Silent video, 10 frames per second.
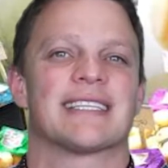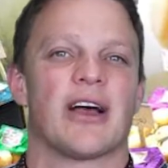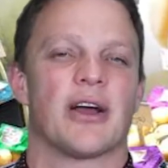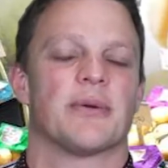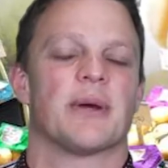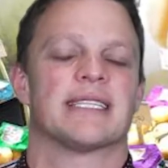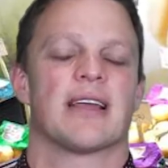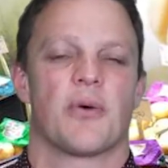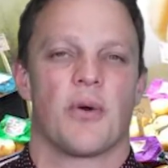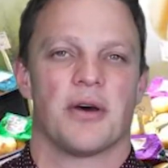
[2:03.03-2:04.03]
sideways
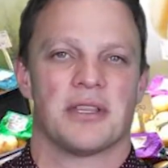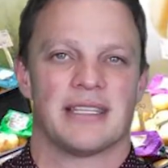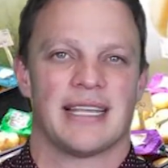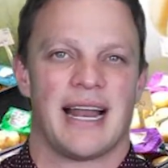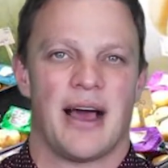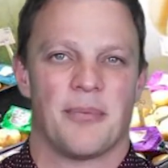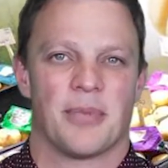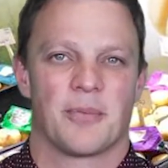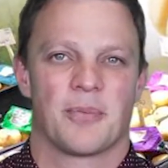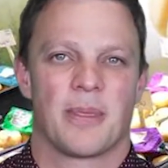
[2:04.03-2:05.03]
rather than up.
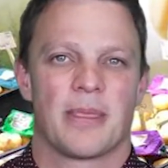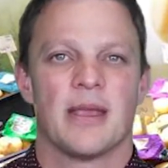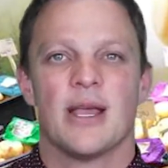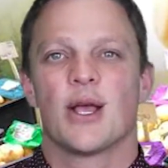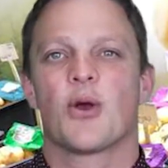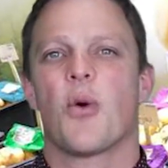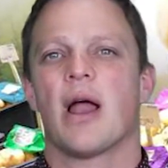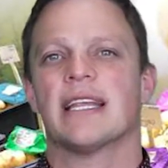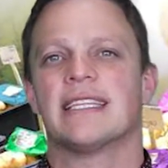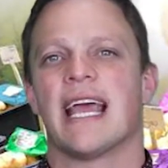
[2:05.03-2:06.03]

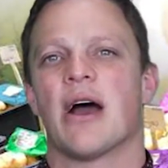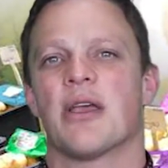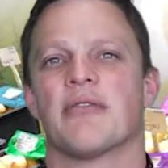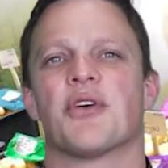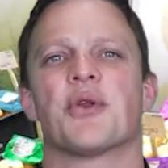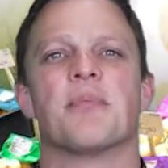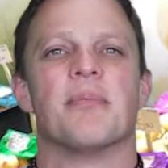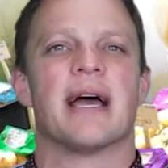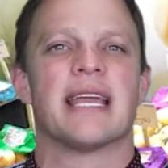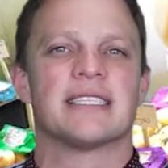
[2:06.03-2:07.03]
Quality, however,
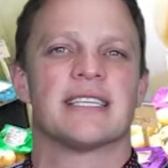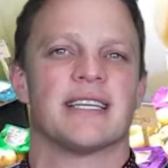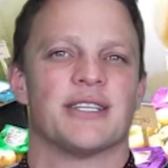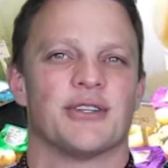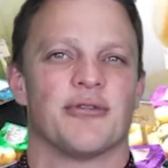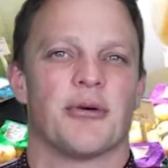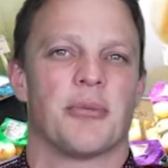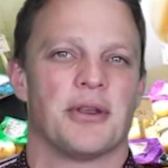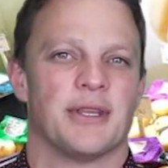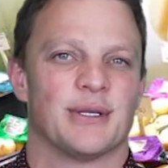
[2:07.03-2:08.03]
remains an issue for
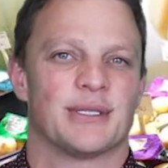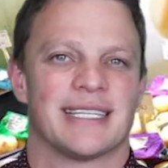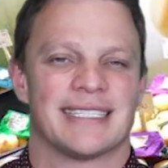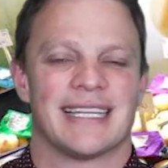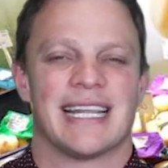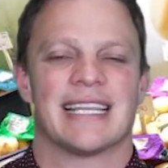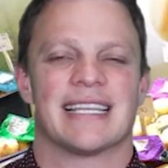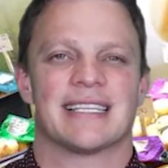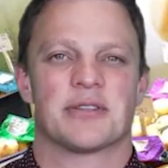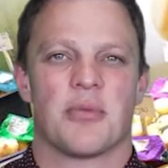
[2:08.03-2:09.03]
producers
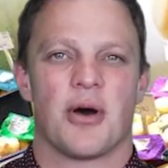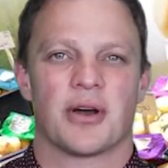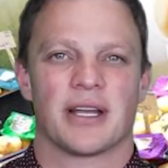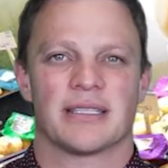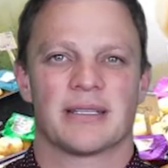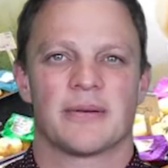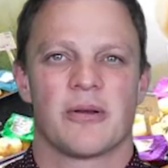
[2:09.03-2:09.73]
in this market.